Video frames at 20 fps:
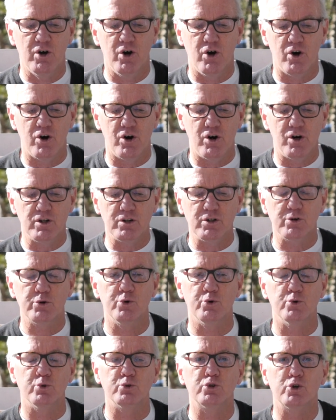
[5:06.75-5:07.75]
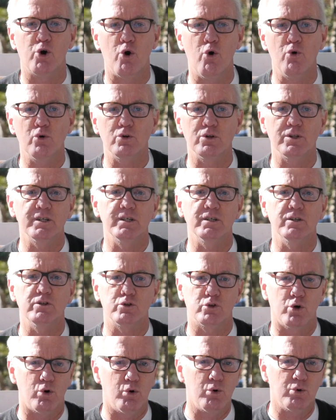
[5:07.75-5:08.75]
all who tolling,
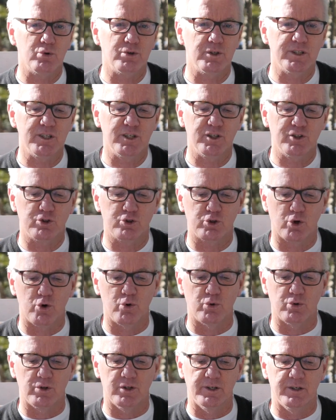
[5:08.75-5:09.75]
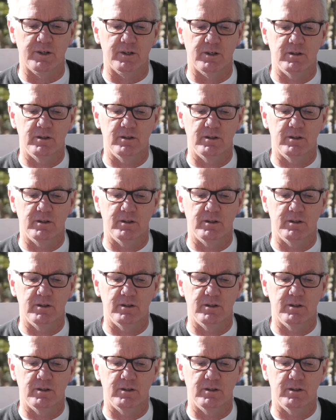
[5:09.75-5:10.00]
tolling, tolling,